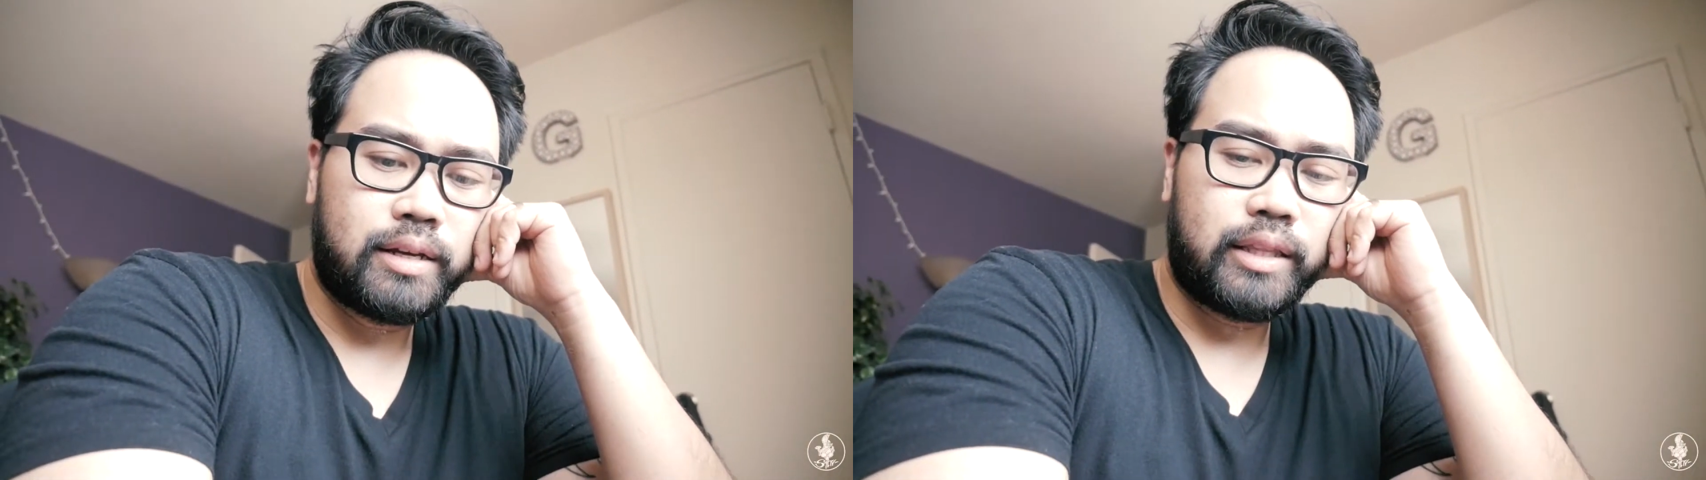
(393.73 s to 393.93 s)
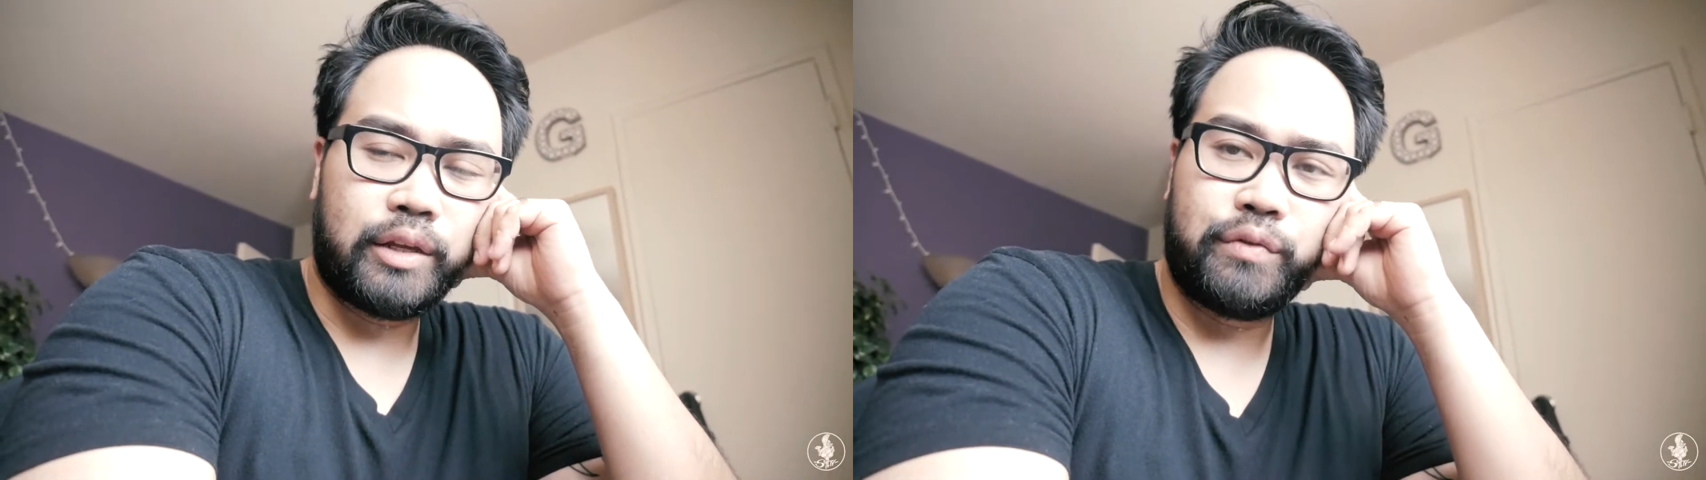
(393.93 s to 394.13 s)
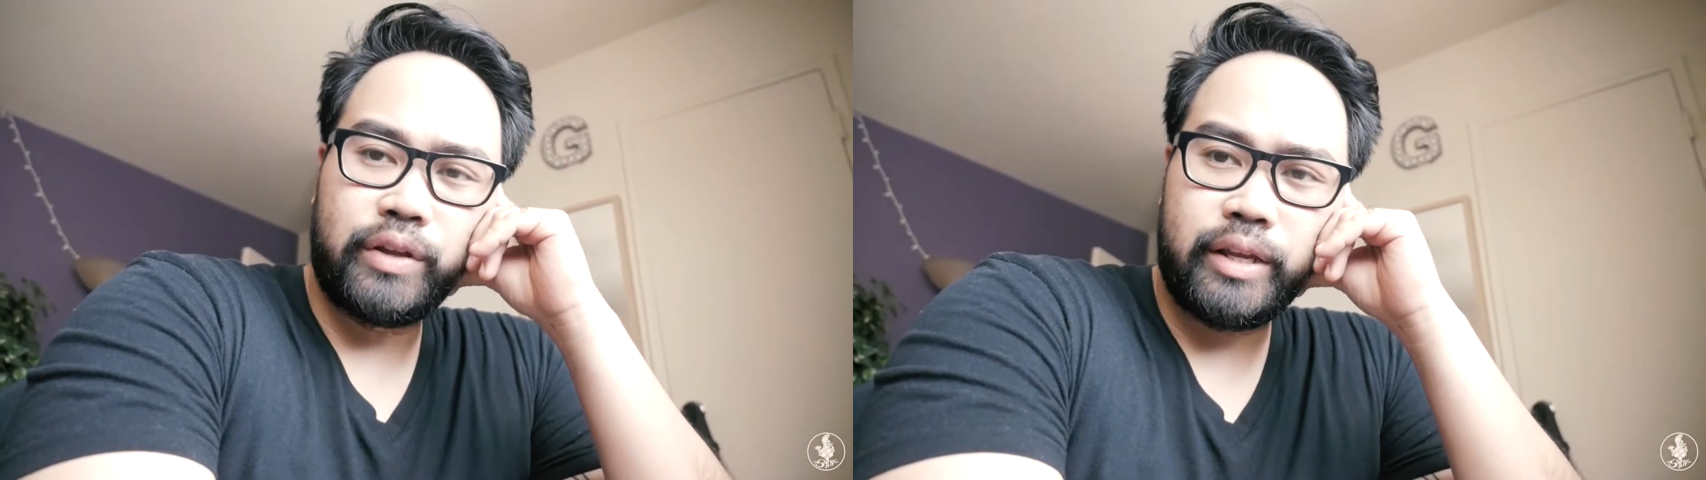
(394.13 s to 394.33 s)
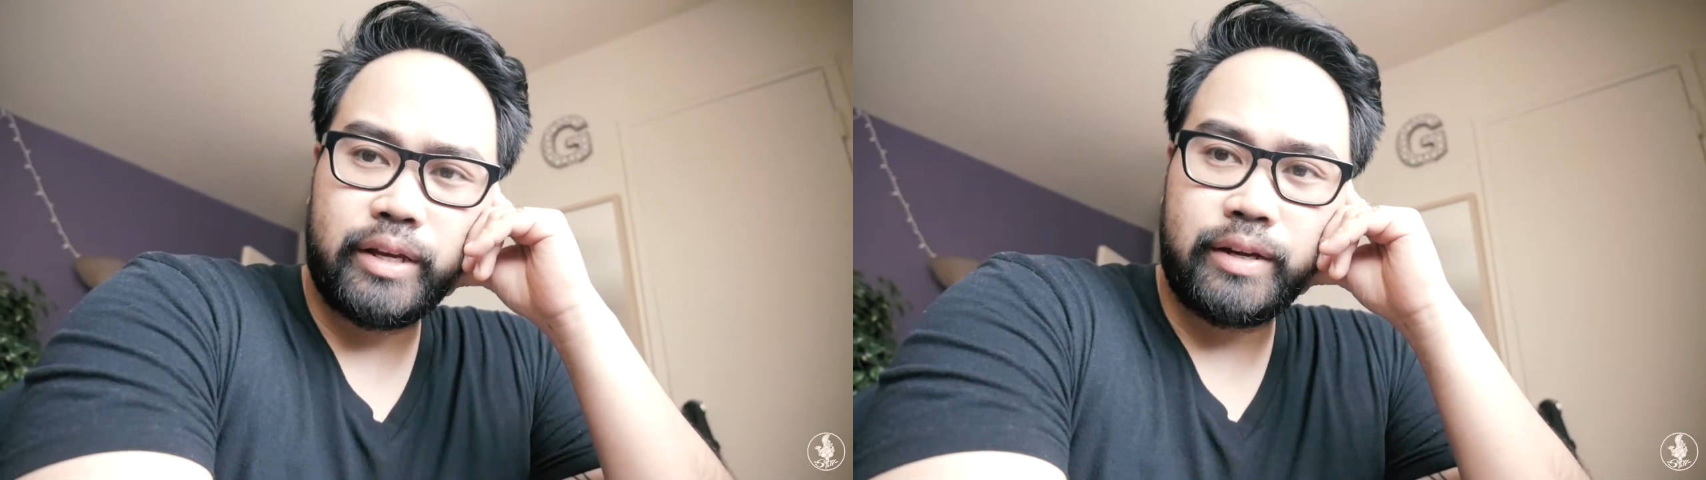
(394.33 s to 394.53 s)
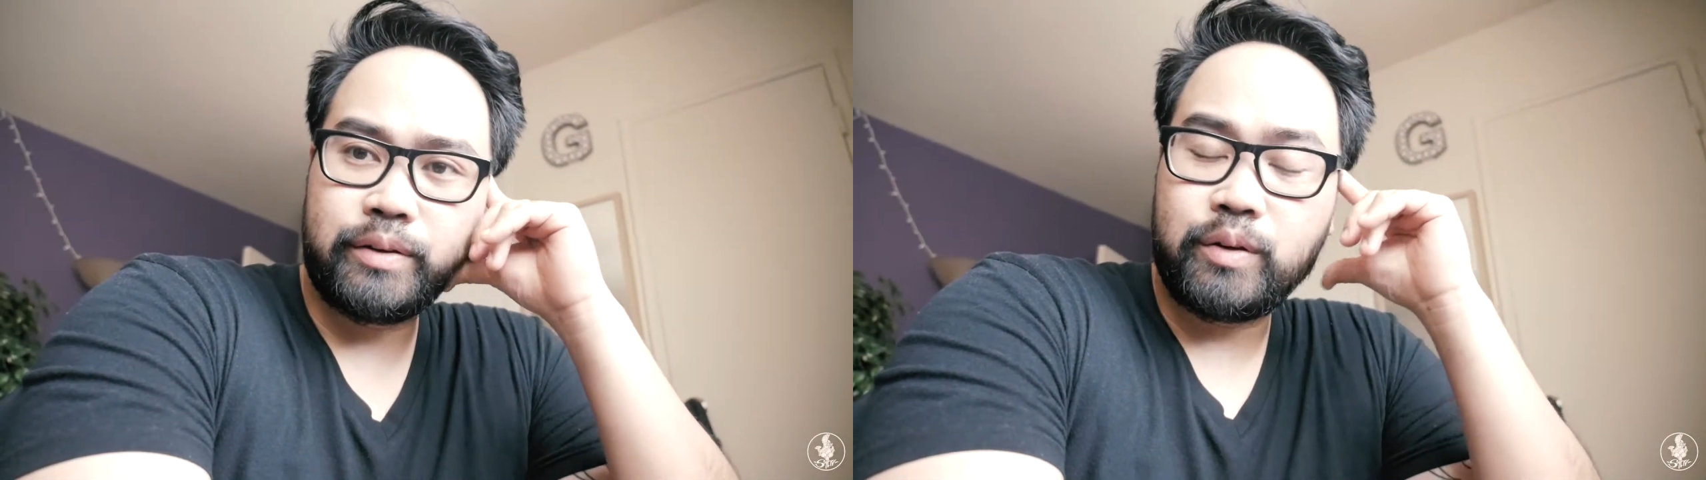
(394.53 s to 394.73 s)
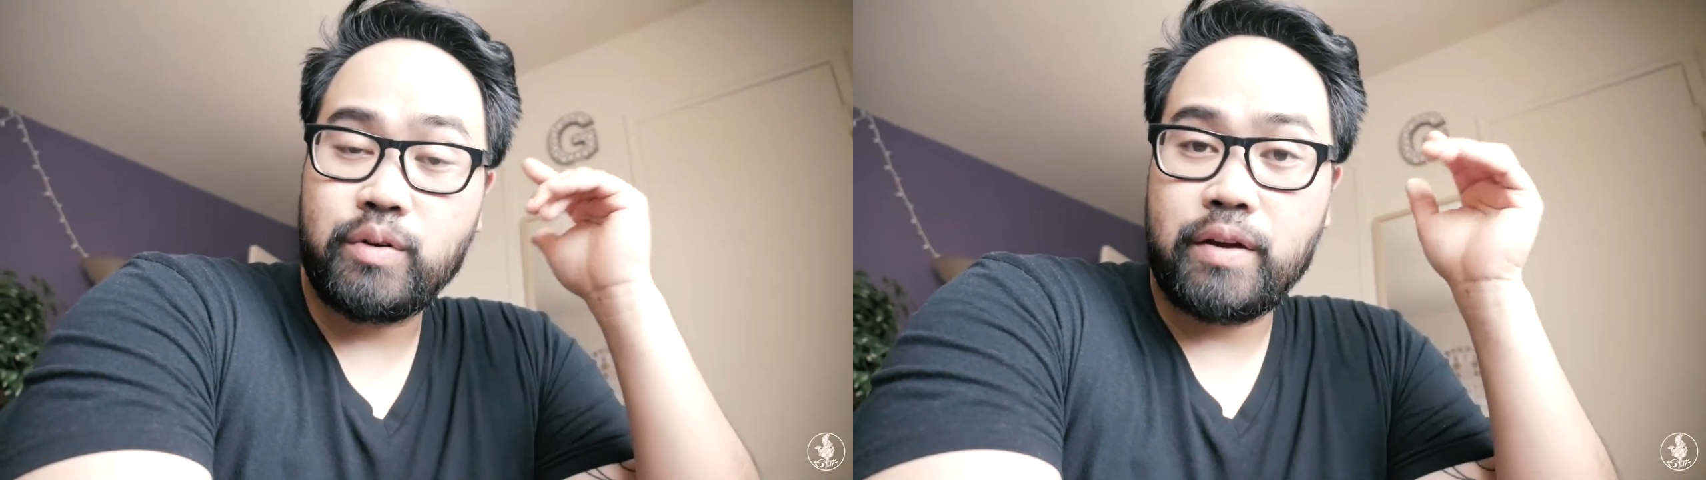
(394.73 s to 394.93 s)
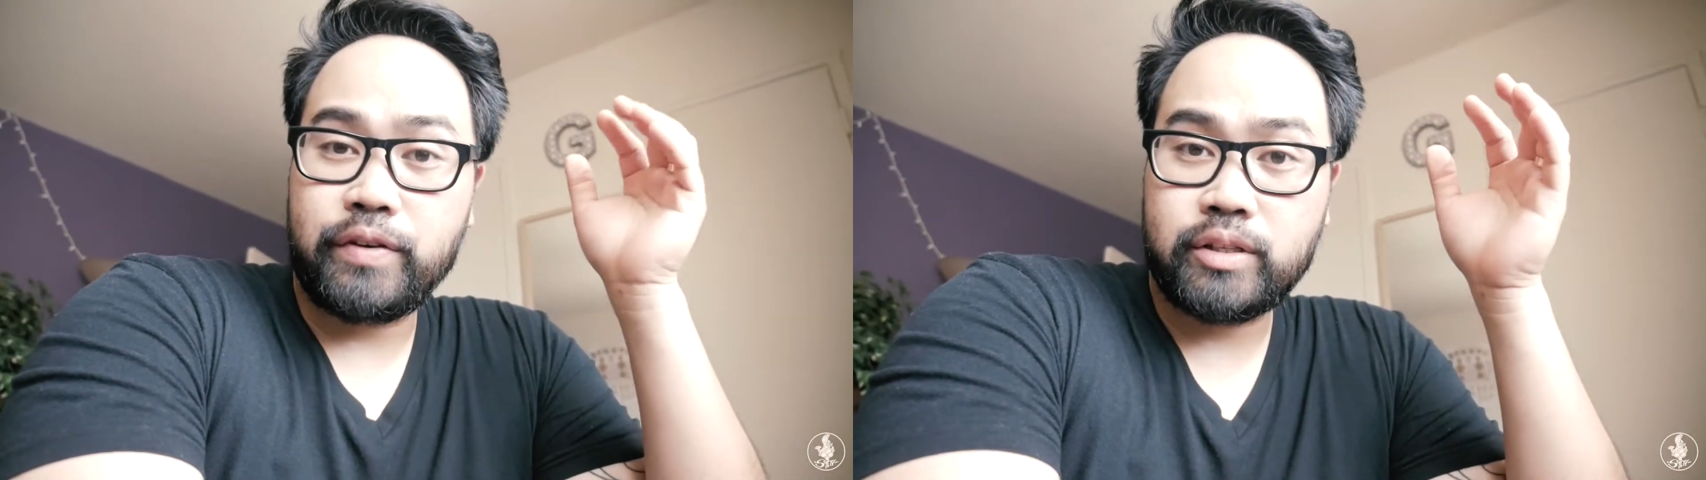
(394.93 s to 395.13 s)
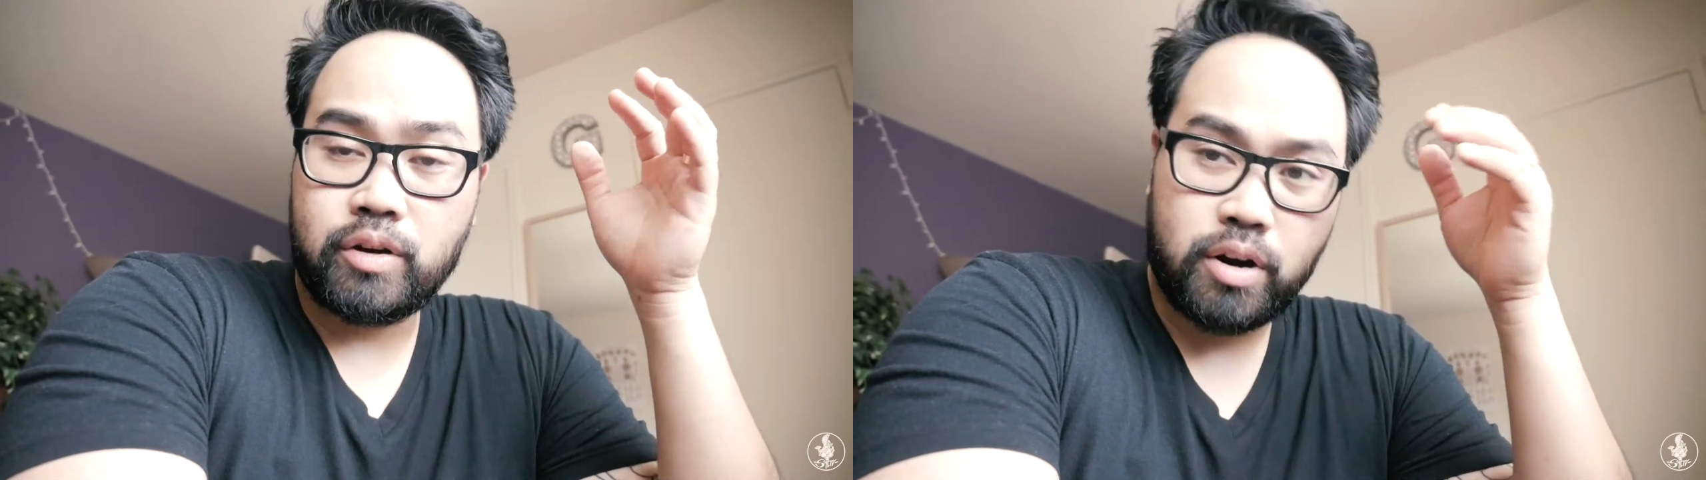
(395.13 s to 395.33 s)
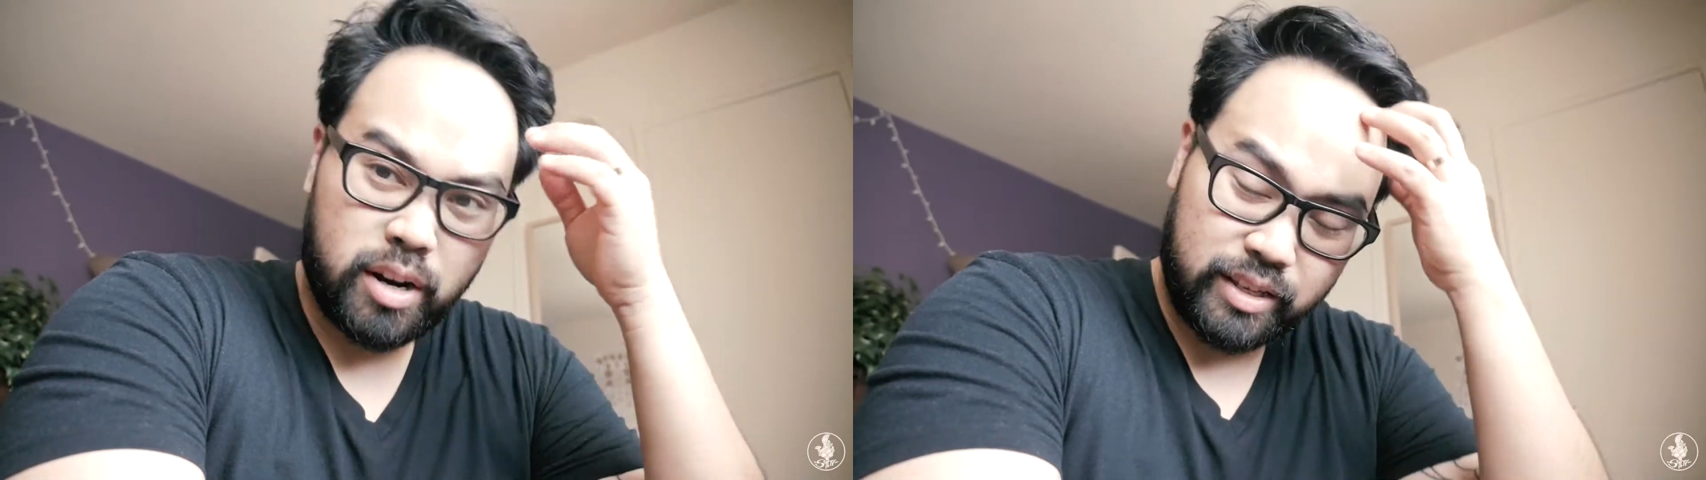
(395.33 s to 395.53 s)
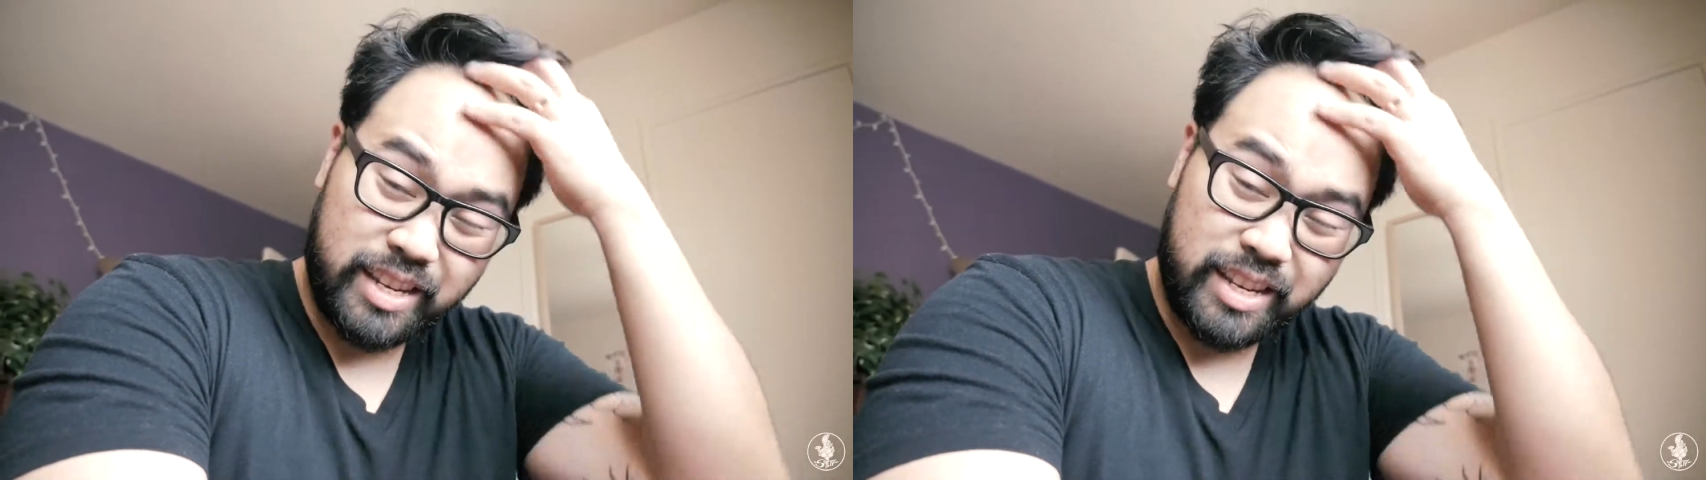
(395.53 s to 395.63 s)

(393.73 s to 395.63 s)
the NVIDIA graphics cards,